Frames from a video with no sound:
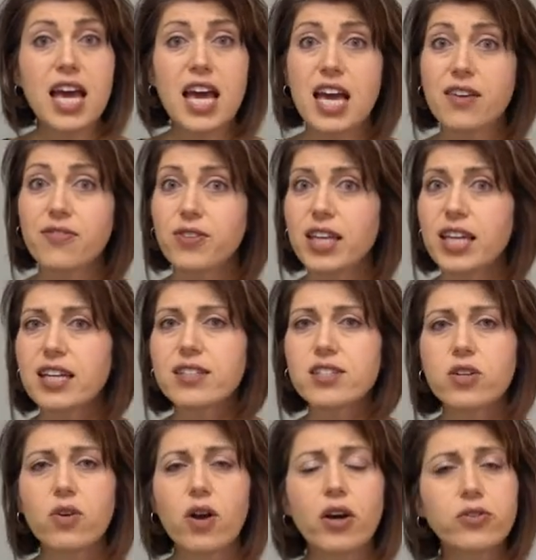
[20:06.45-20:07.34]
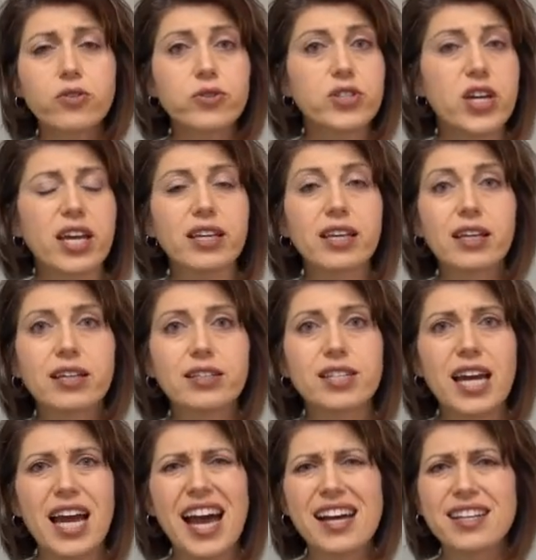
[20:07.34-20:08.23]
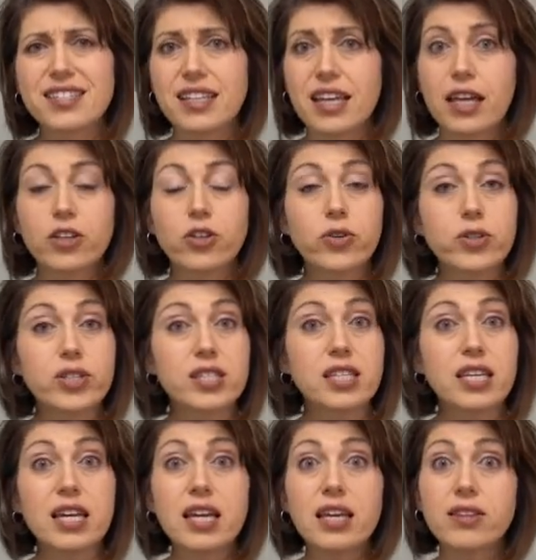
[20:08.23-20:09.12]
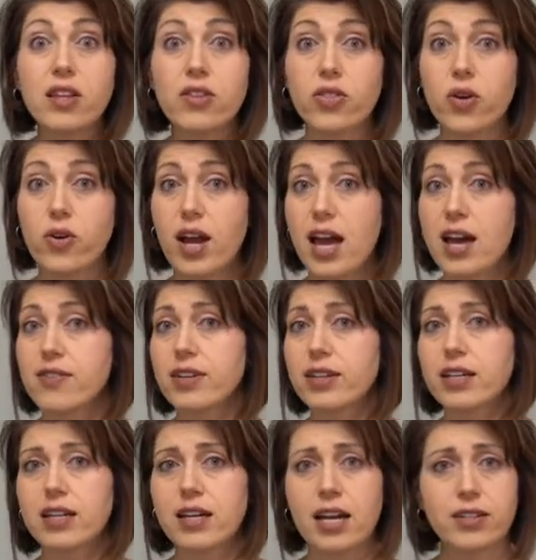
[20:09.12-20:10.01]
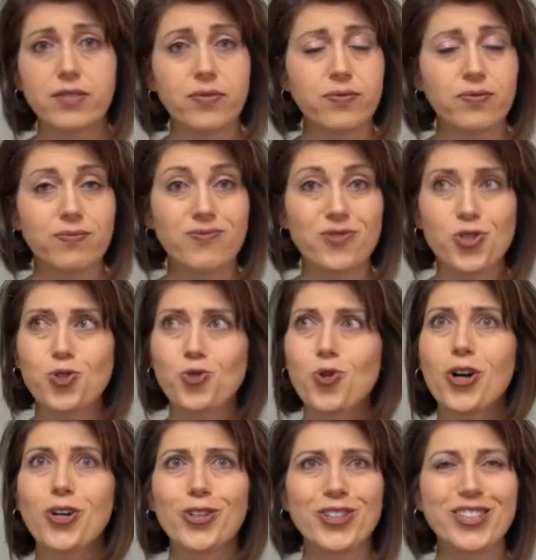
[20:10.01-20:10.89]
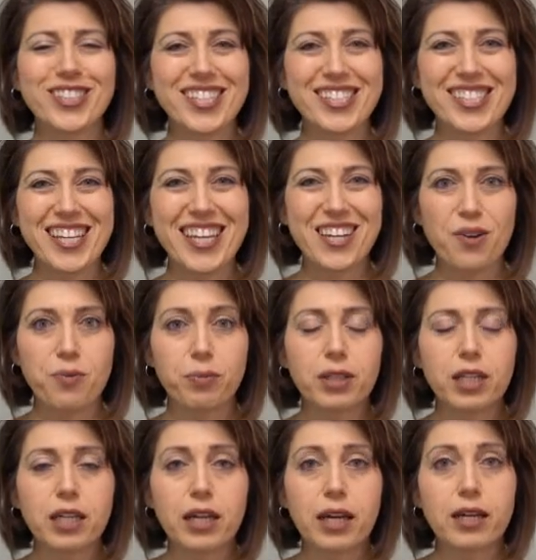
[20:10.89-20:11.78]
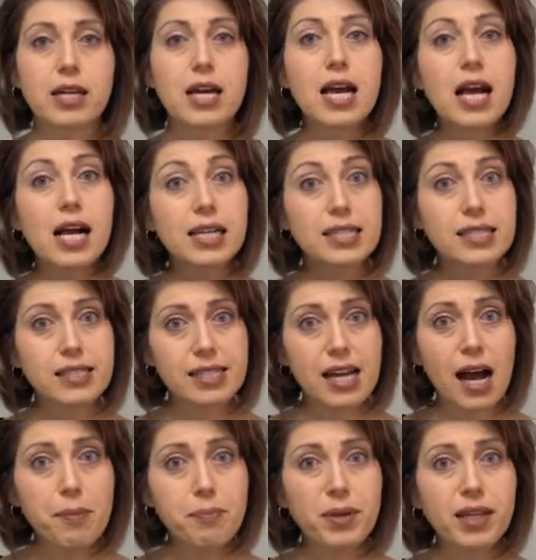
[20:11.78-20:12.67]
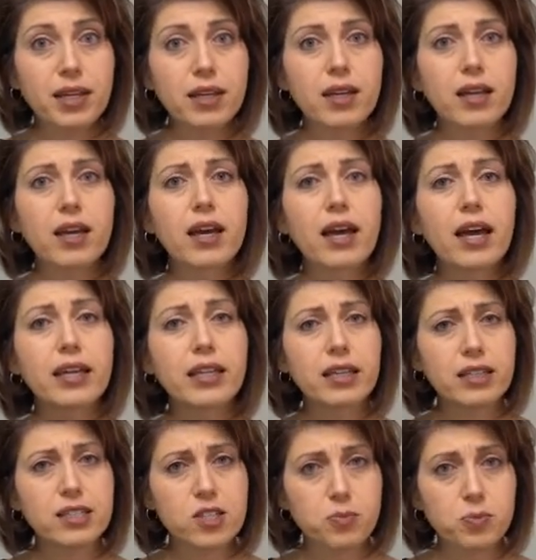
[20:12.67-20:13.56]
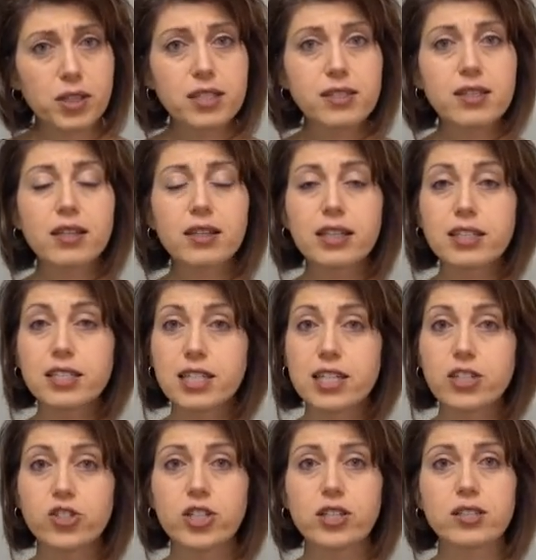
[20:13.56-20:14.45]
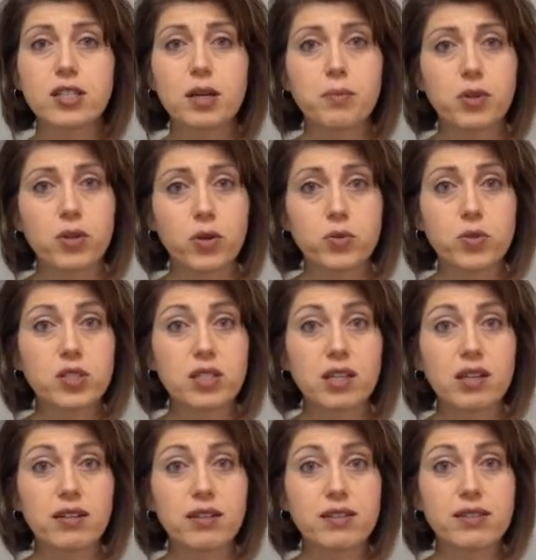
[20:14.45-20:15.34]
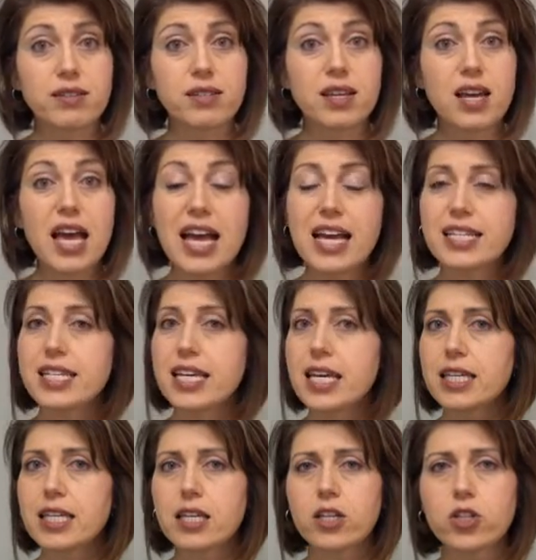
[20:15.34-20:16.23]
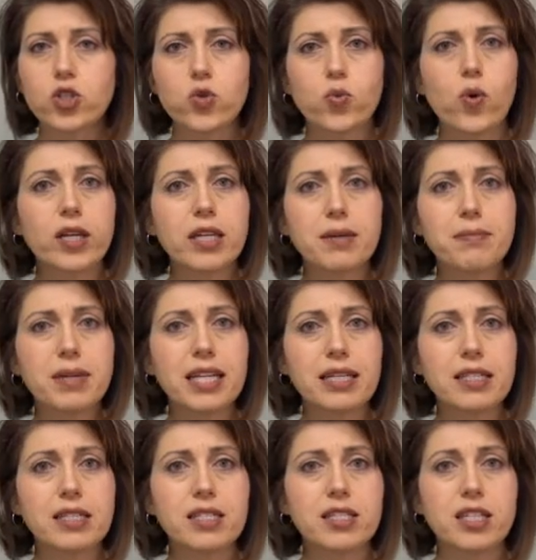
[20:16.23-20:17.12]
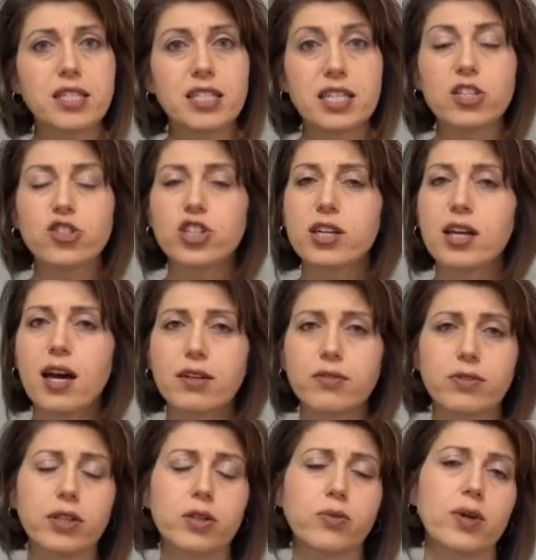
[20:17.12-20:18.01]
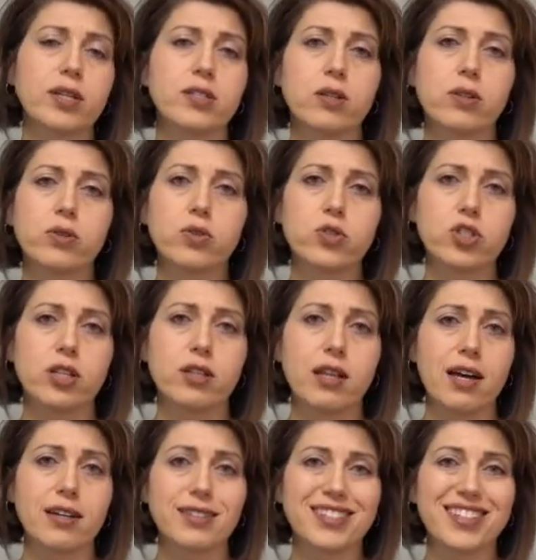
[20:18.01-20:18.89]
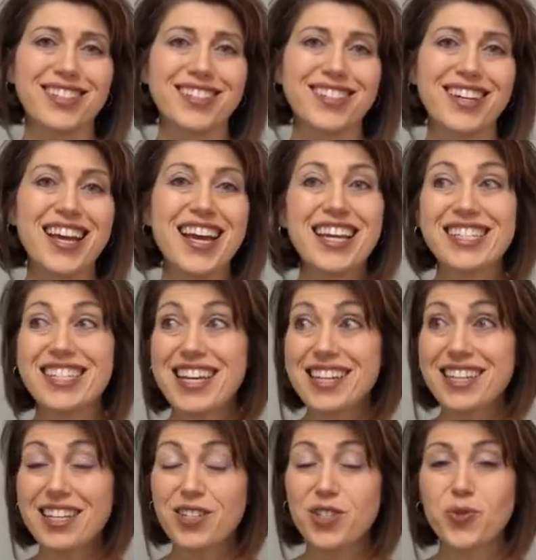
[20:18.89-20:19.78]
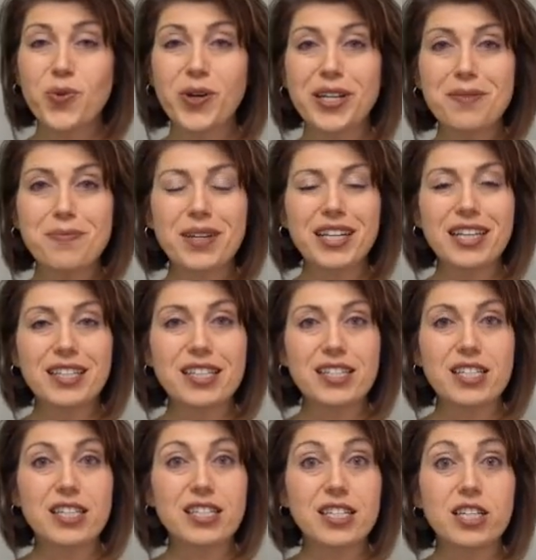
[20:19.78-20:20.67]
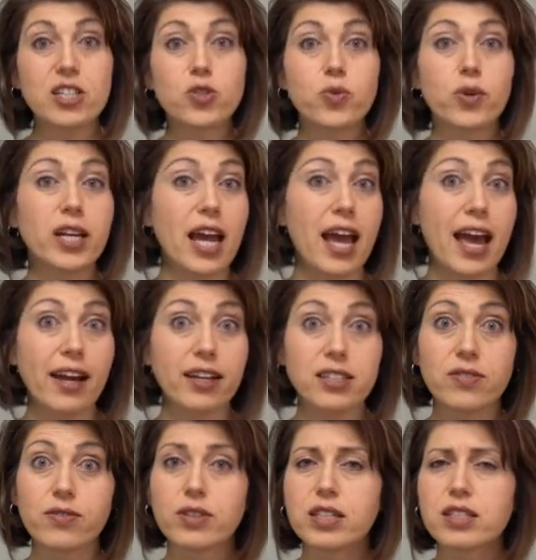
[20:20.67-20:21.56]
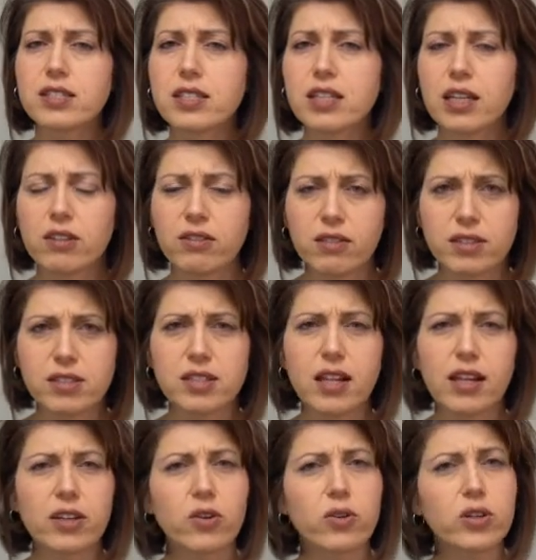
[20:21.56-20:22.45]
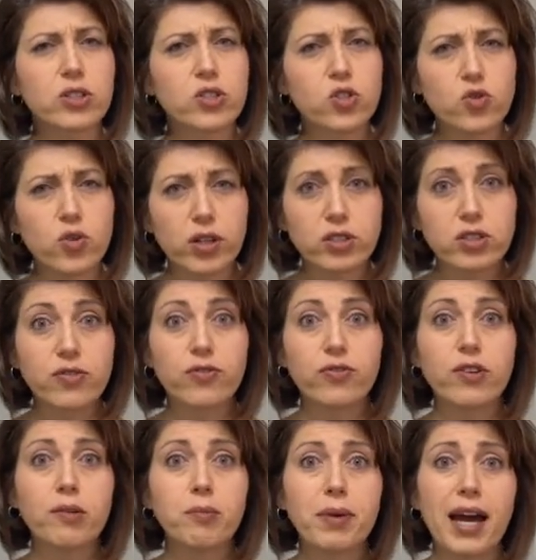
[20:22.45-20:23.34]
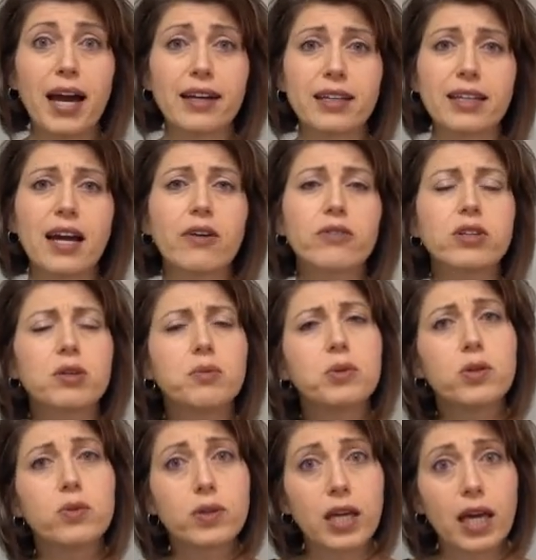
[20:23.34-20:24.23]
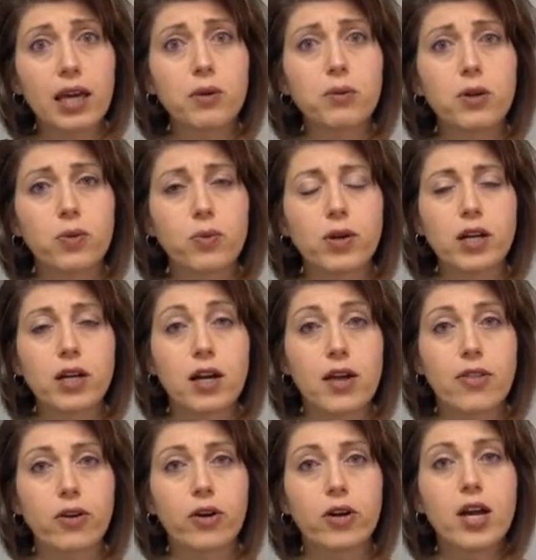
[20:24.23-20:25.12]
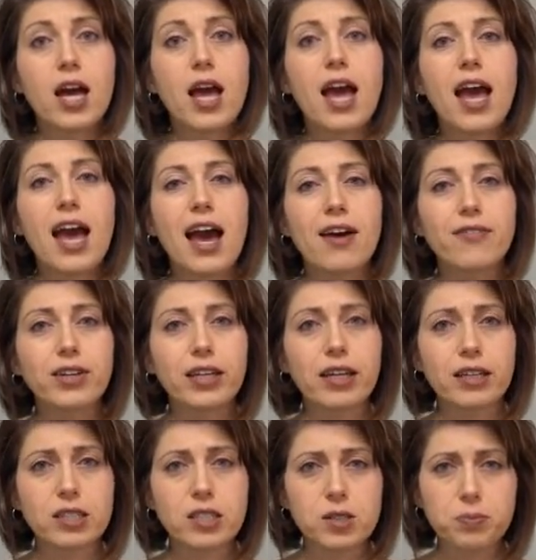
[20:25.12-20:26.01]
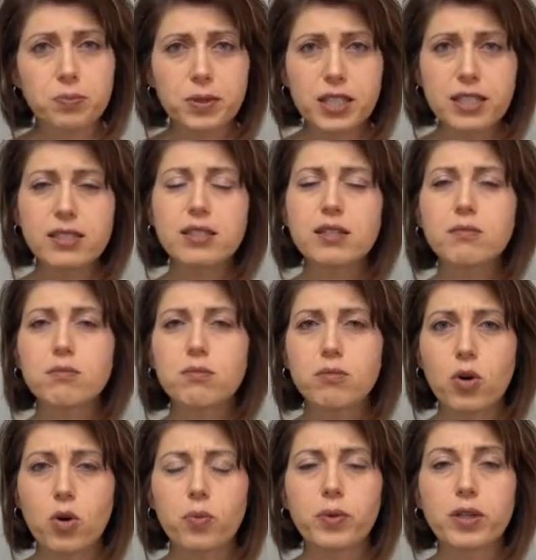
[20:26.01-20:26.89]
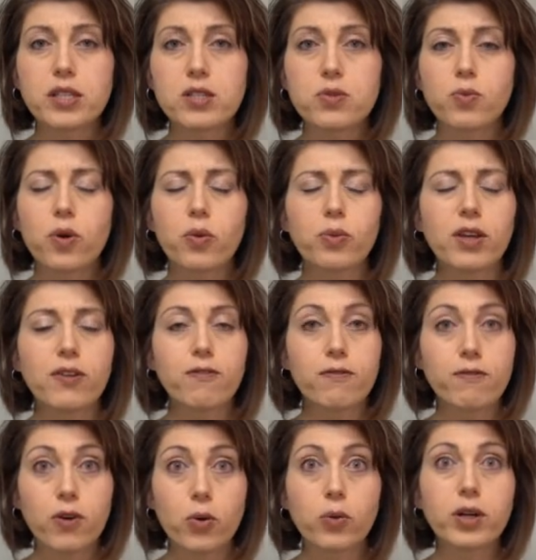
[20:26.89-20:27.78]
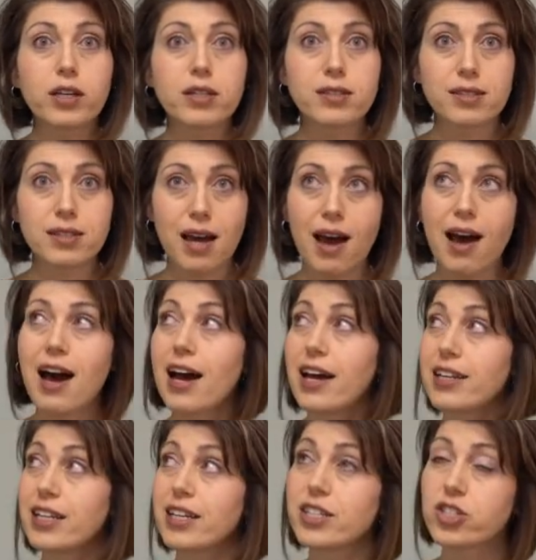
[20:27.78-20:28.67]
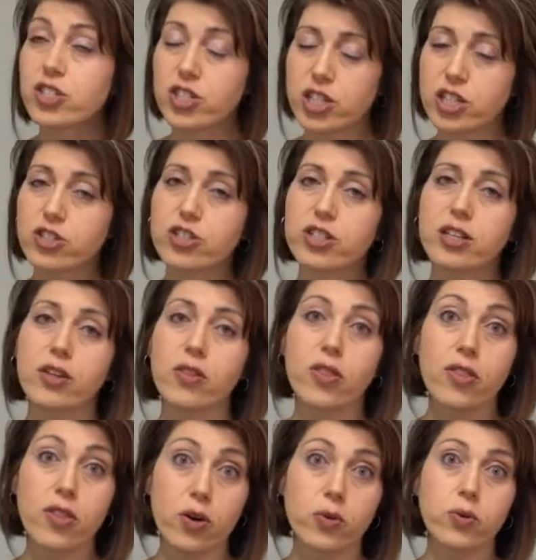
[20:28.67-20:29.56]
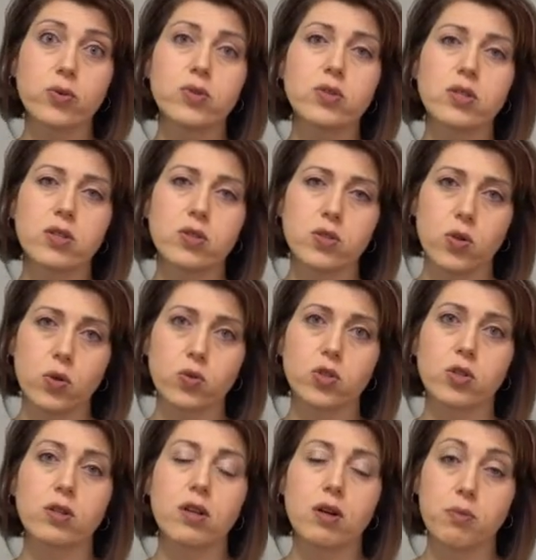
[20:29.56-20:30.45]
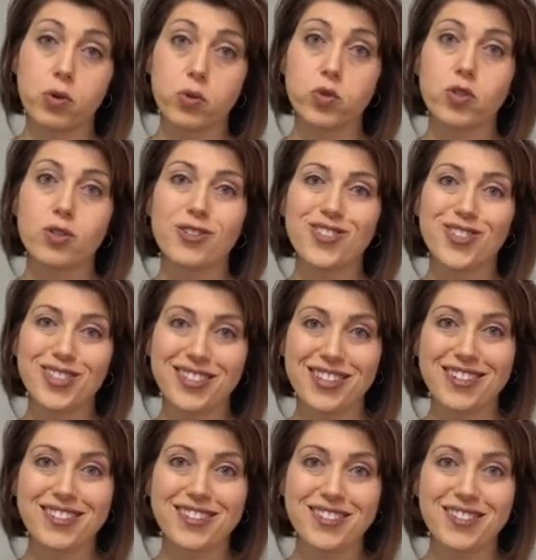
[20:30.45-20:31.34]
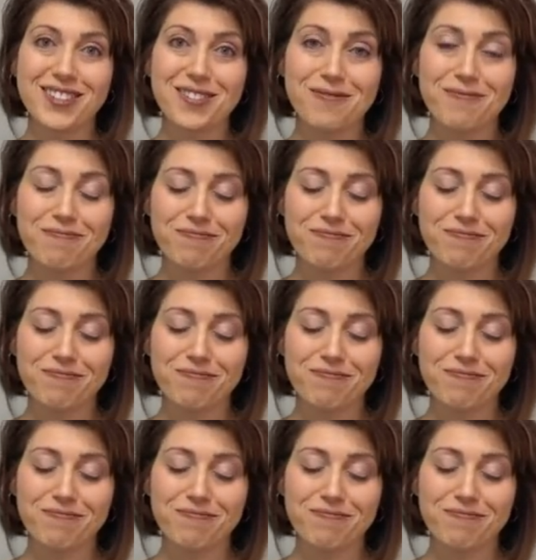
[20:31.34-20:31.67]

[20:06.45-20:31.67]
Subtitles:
If kids are undertaking a task and you're seeing that they're having kind of struggles as they complete it, stopping and explicitly teaching some of those skills. Taking 20 minutes to teach a conflict resolution lesson. Taking 20 minutes to teach what active listening looks like or constructive feedback and how to communicate with one another. Having explicit moments where we focus on teaching those social emotional skills.